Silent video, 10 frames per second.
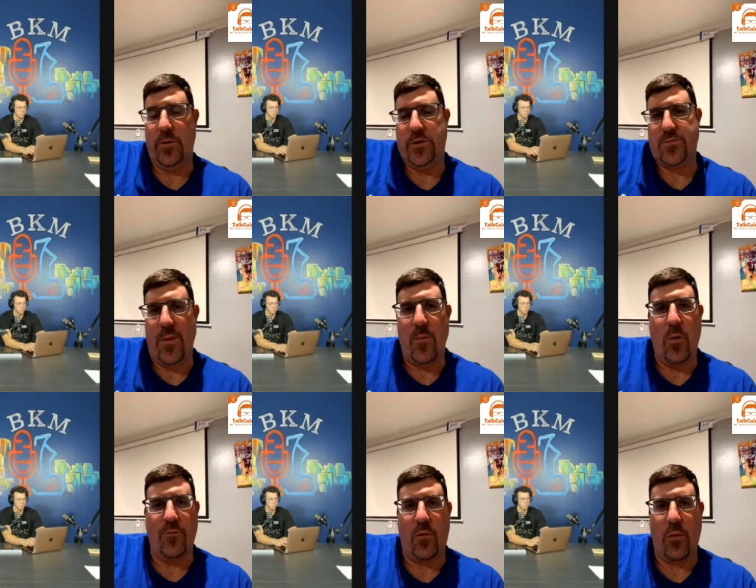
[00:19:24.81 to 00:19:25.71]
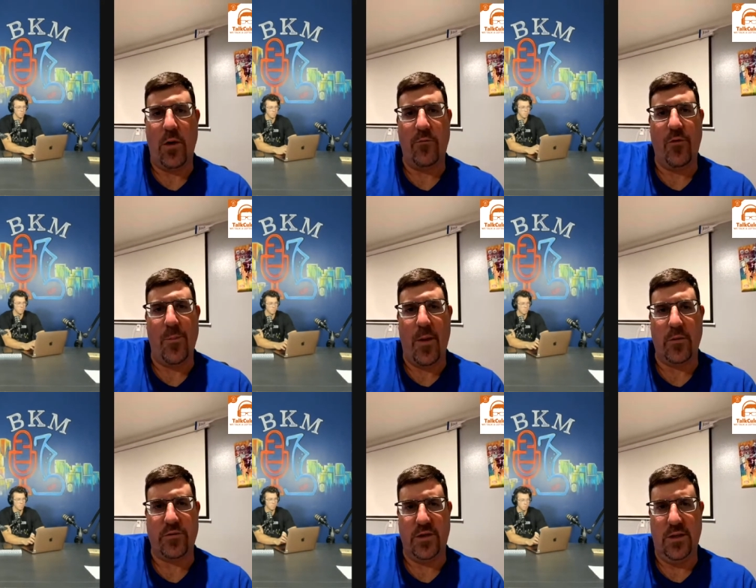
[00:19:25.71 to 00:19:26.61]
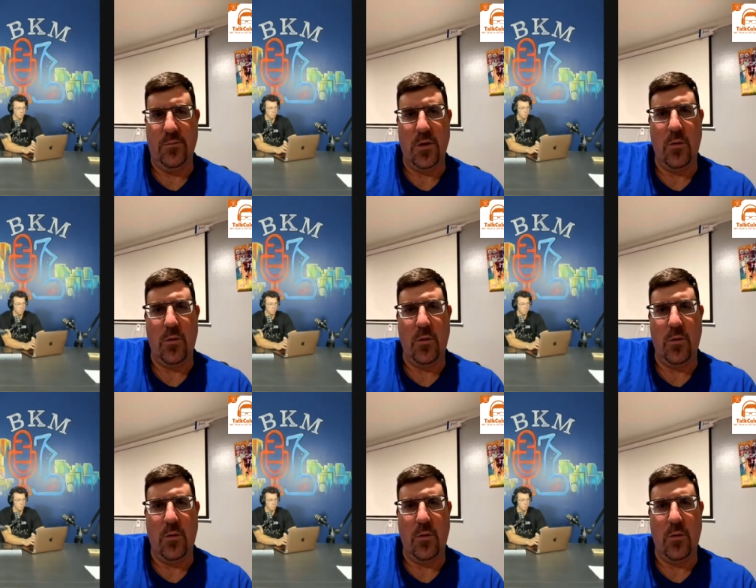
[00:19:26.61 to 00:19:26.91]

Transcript: We've just been more of a running football team.